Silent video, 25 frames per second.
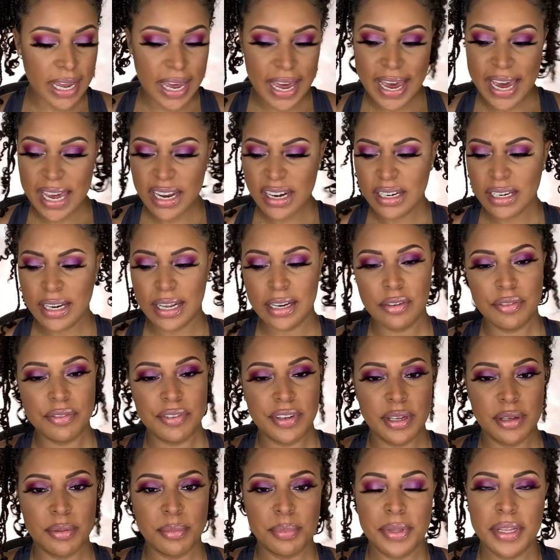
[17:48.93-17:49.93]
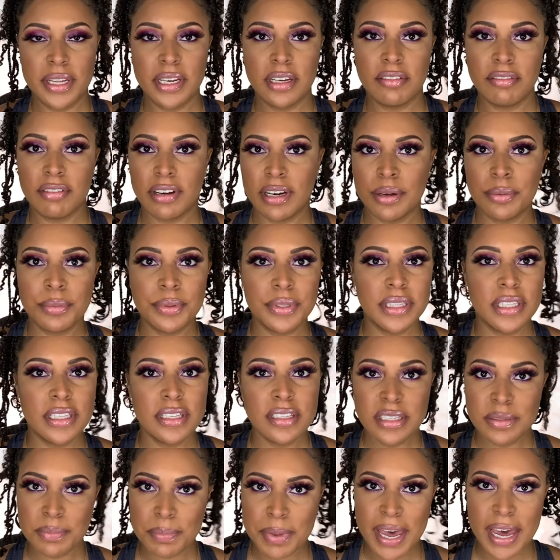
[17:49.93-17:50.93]
I had a lot of fun playing around with
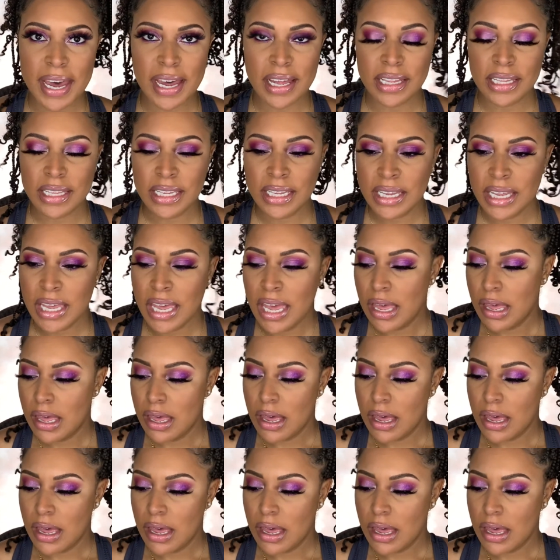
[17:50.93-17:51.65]
this palette.